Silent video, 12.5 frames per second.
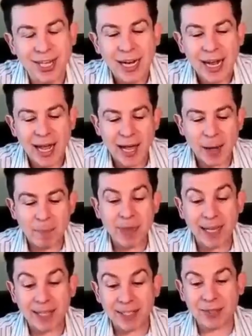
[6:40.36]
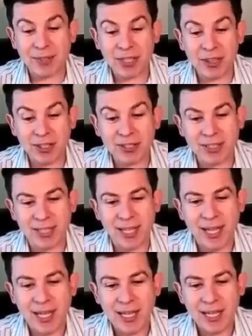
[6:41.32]
Yeah. Um, and so they looked at
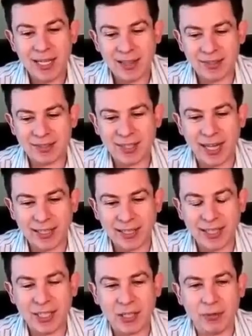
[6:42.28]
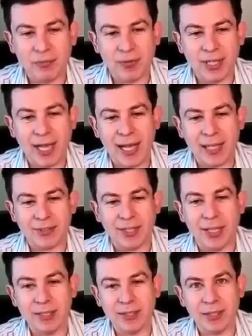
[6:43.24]
this idea of cats
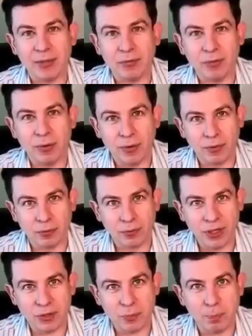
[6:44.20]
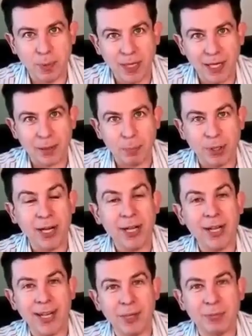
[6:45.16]
hunting these big prey
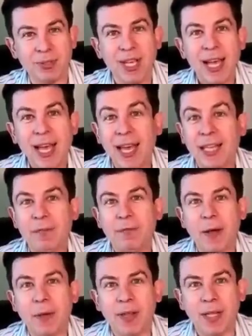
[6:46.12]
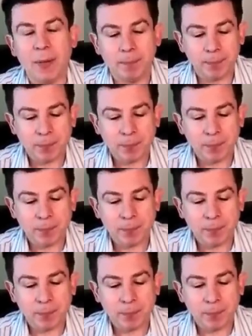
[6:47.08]
items, and they found that